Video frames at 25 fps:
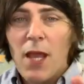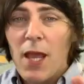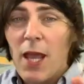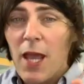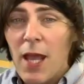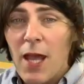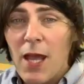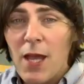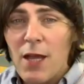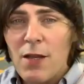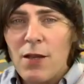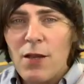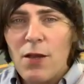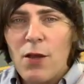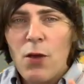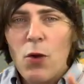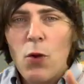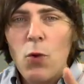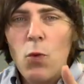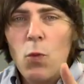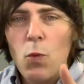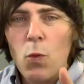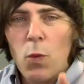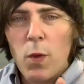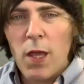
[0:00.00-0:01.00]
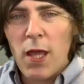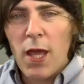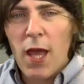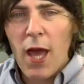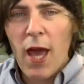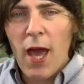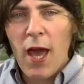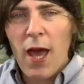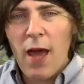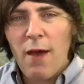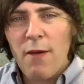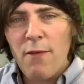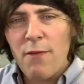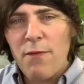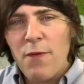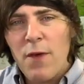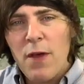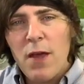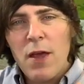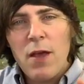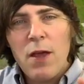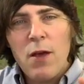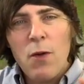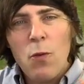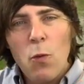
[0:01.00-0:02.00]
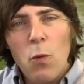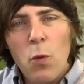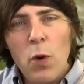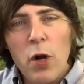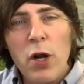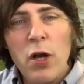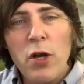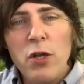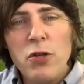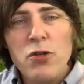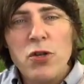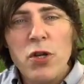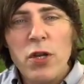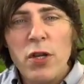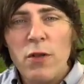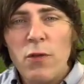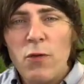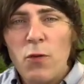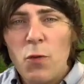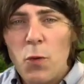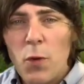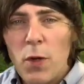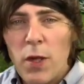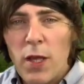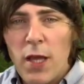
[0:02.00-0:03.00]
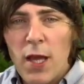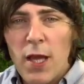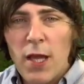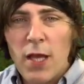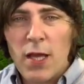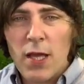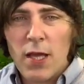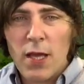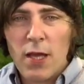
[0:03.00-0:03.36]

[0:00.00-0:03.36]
And we have 128